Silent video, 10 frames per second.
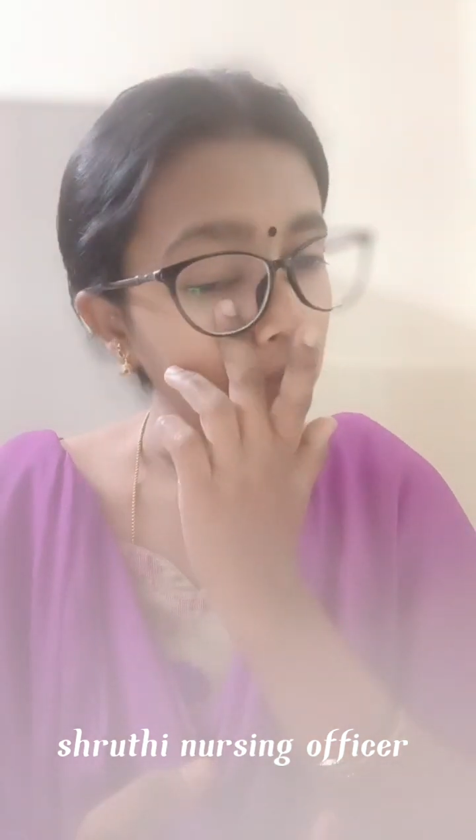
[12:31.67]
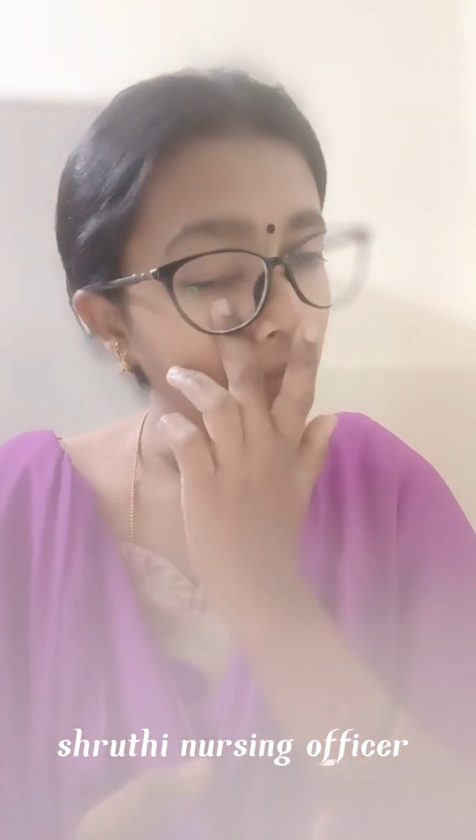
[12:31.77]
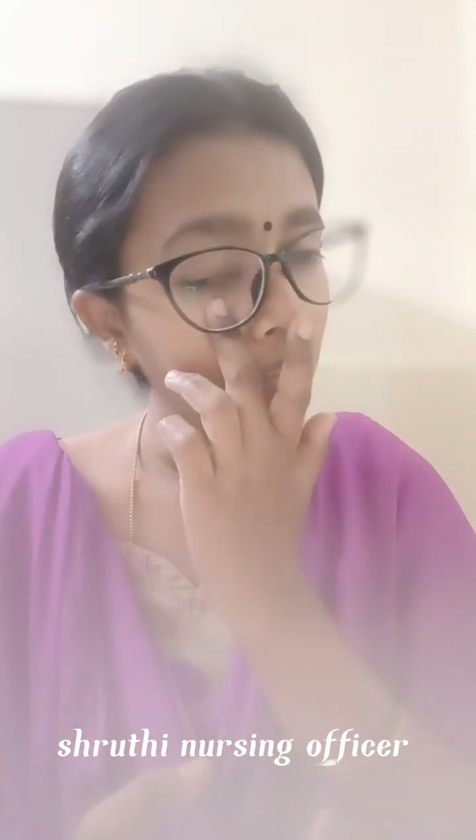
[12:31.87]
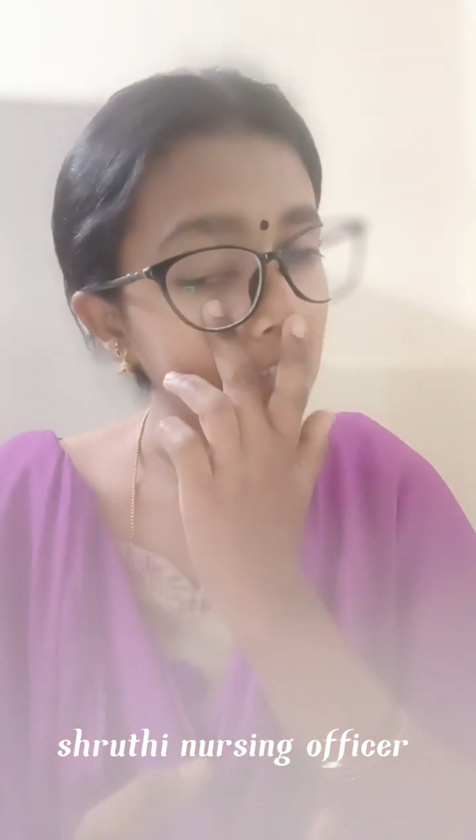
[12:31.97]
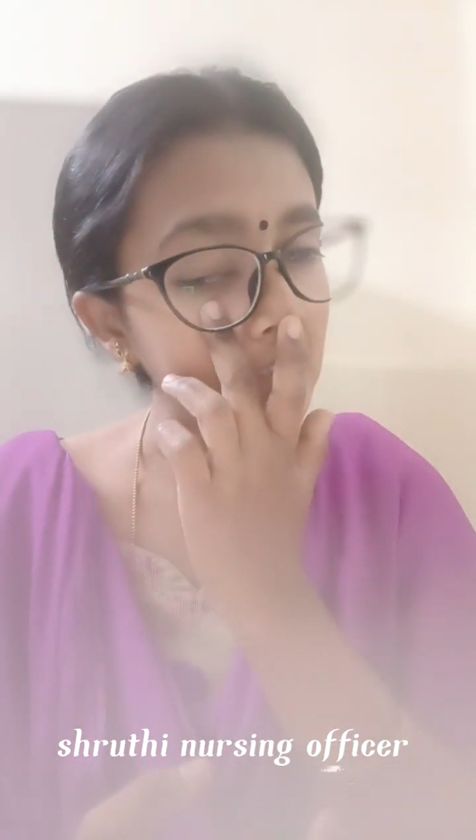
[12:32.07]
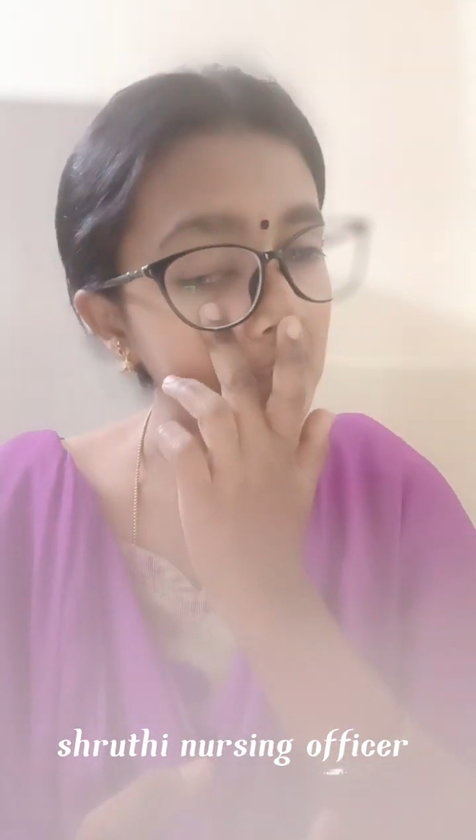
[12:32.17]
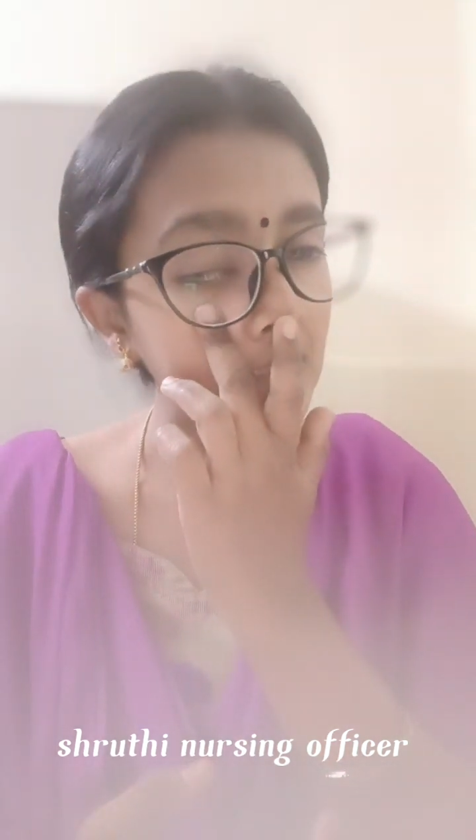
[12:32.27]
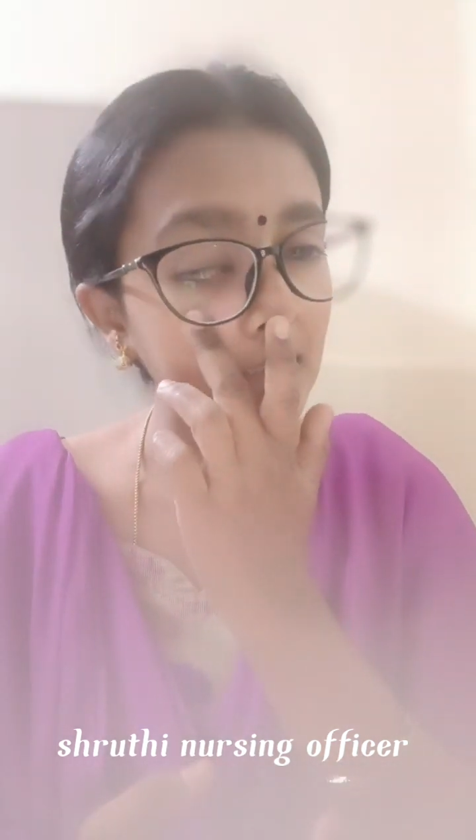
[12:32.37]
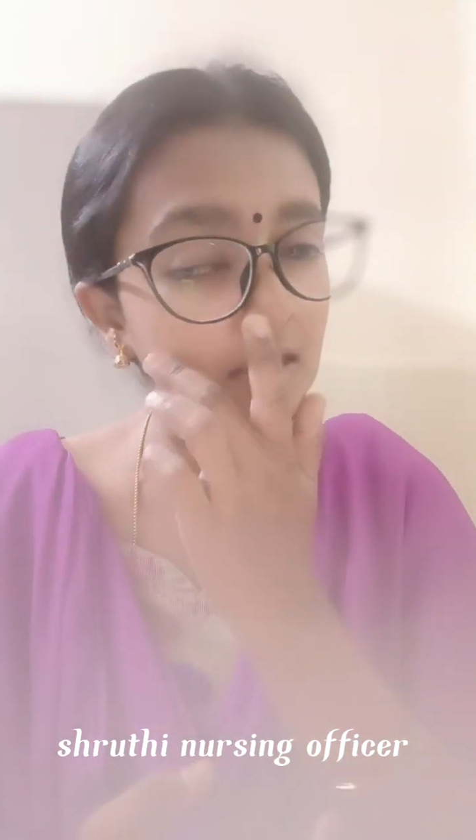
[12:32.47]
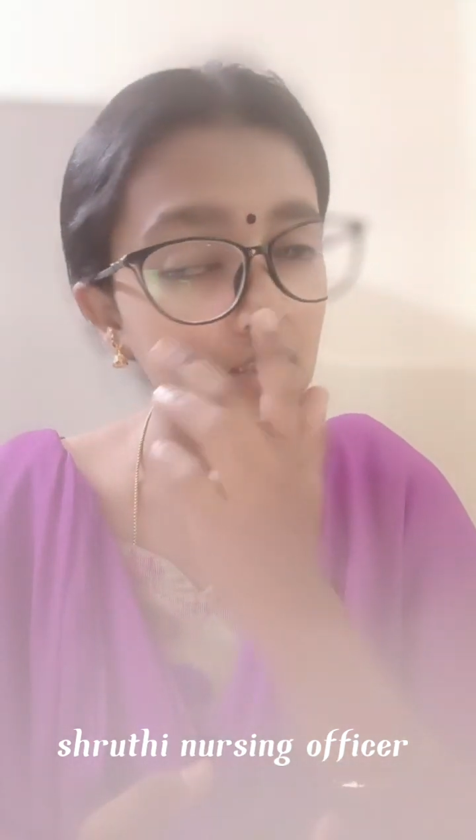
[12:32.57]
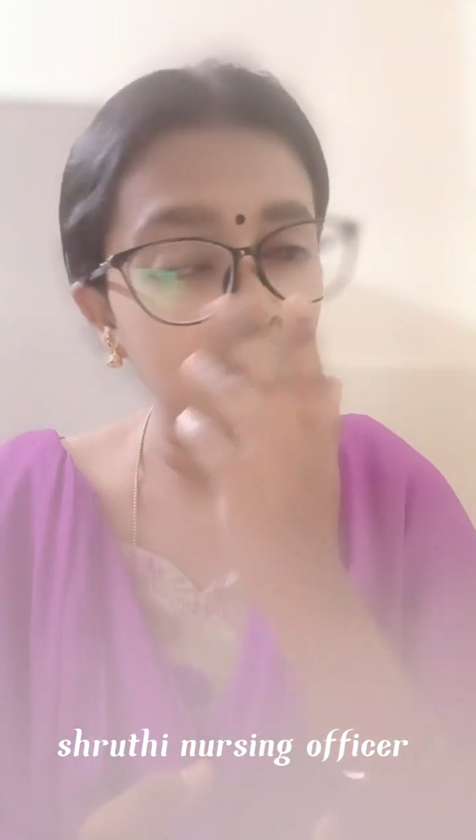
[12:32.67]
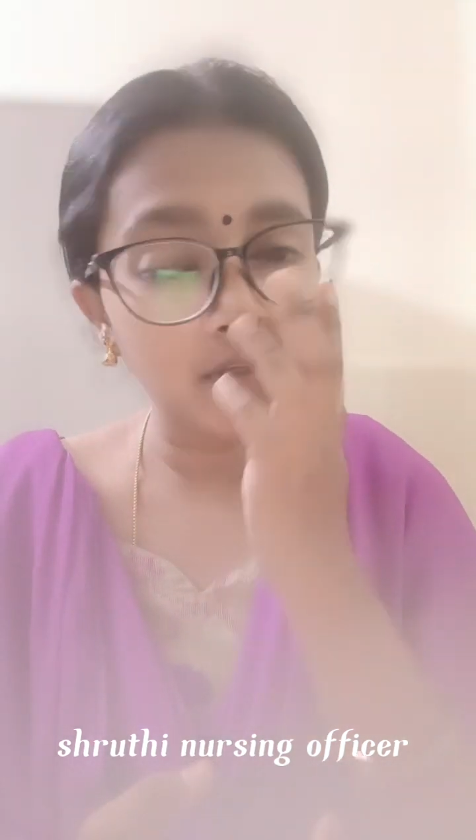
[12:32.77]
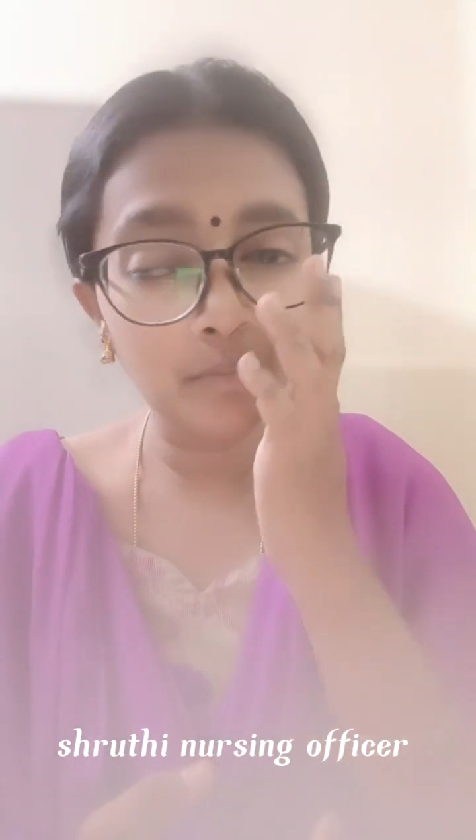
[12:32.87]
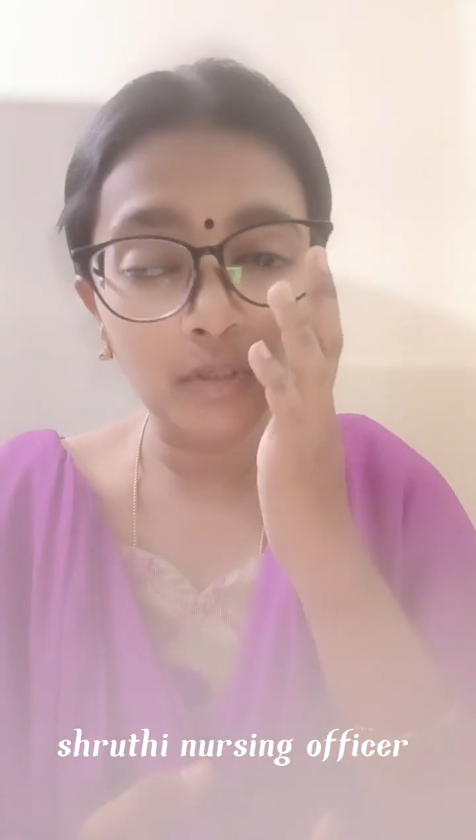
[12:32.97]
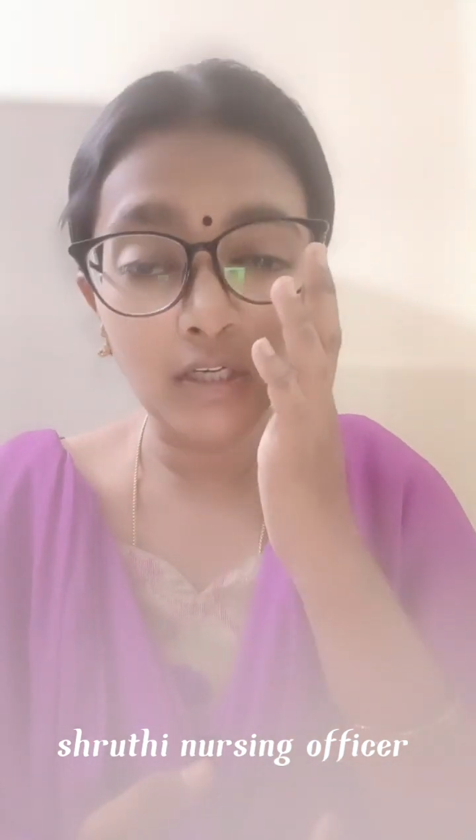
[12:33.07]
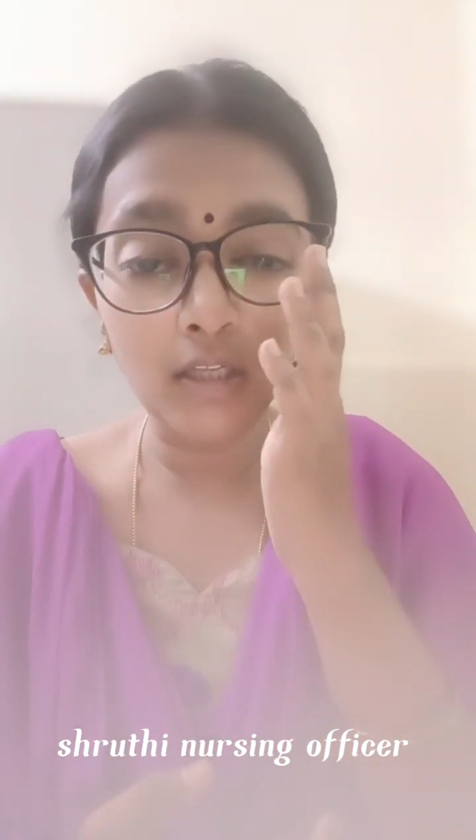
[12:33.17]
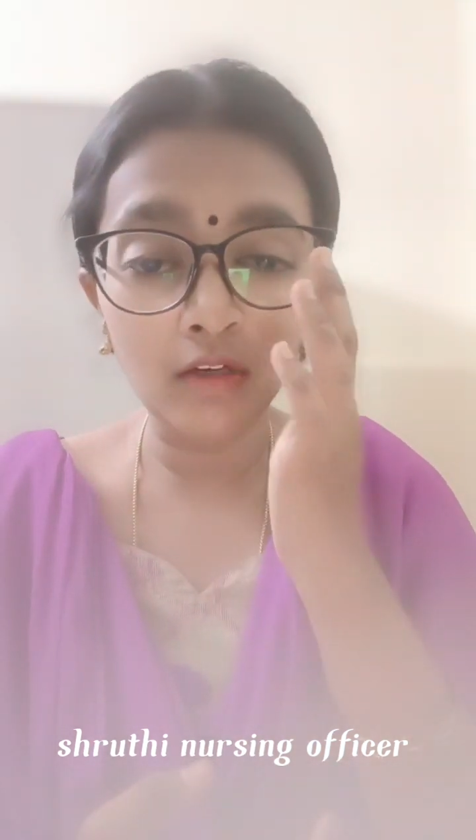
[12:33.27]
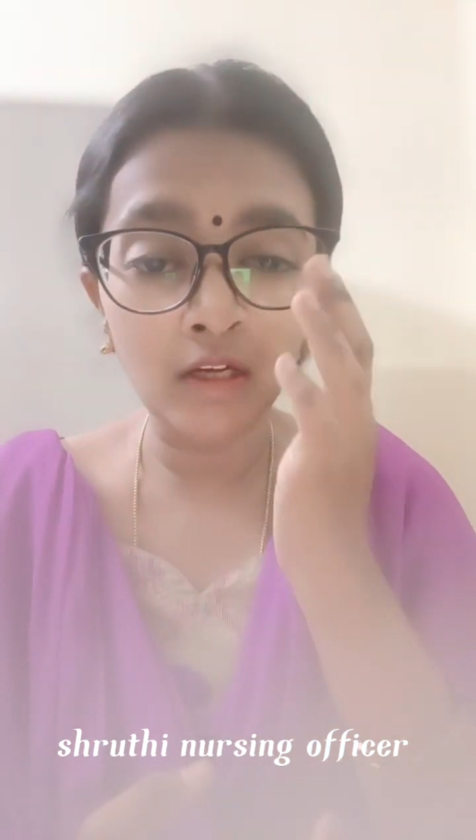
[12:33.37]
please take the sweet potato.